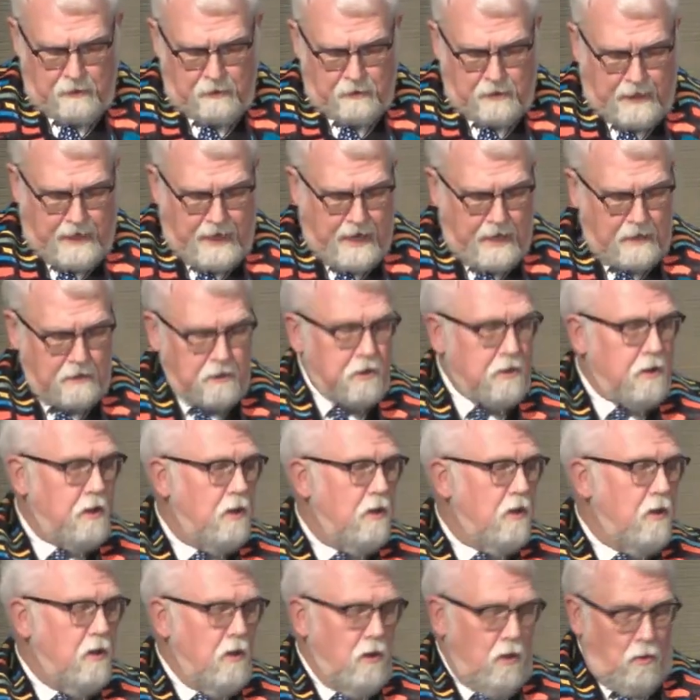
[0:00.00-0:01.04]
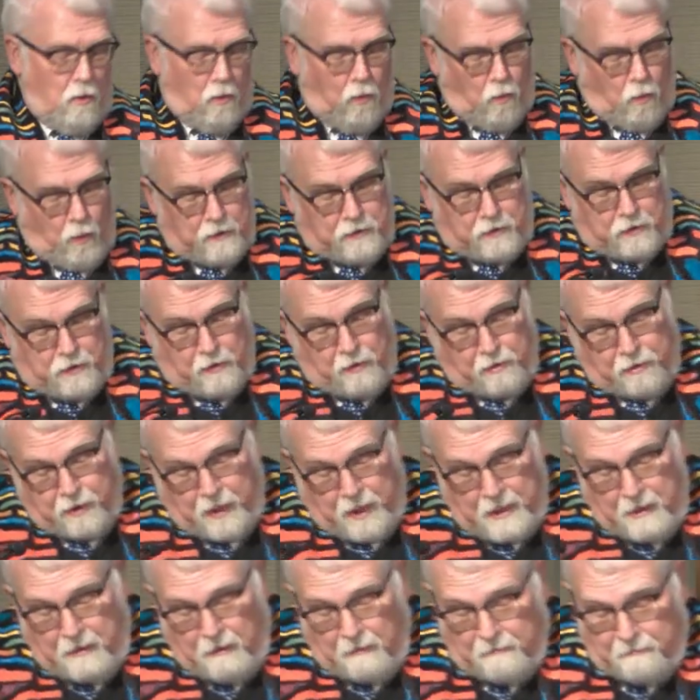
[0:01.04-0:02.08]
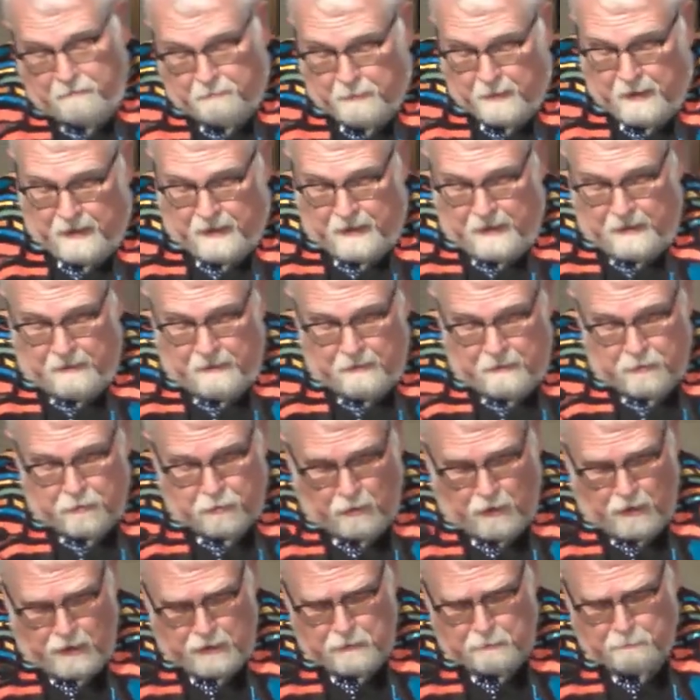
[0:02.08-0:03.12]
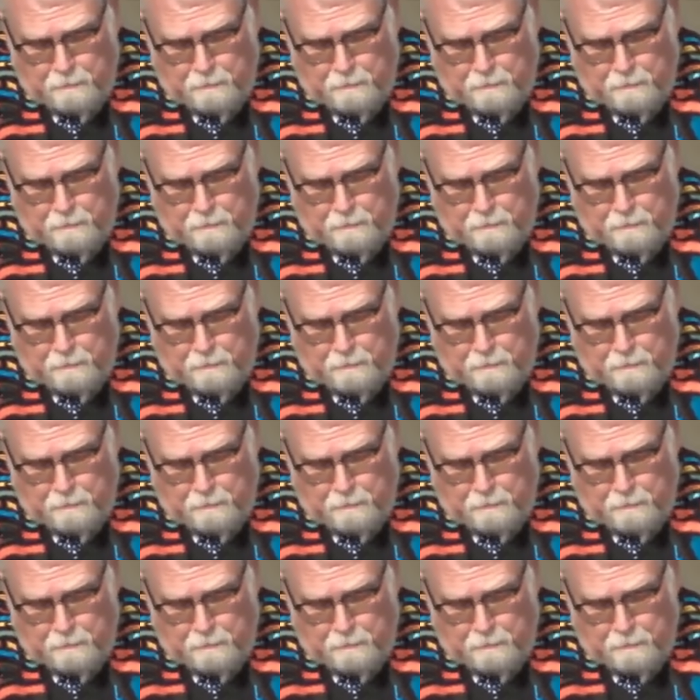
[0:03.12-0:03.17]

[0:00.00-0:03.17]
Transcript: To ask, "What do you think of me?" draws